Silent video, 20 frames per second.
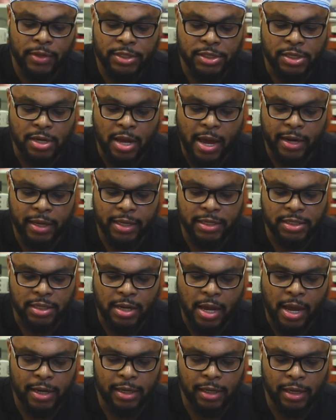this knot is
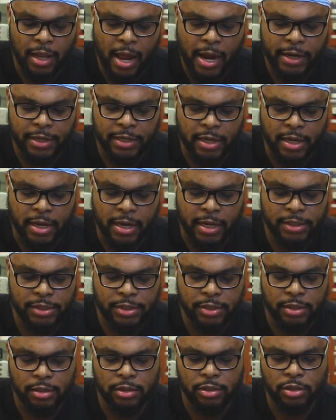not locked yet.
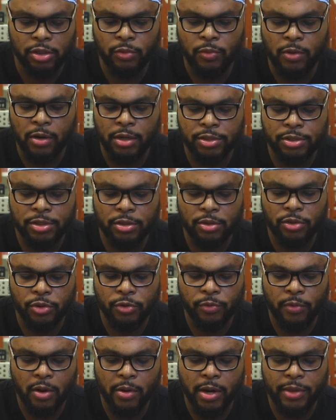You want to
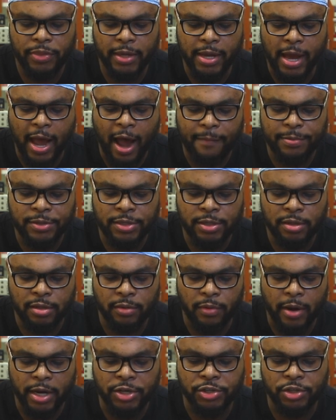throw it the opposite
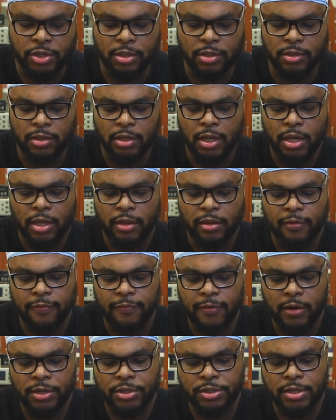direction. The
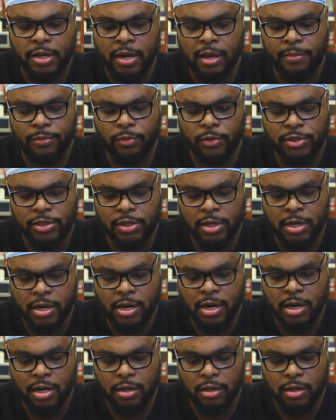first time was
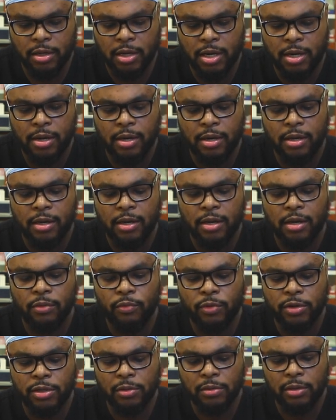here.
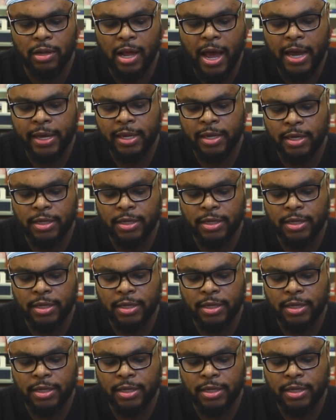When you lock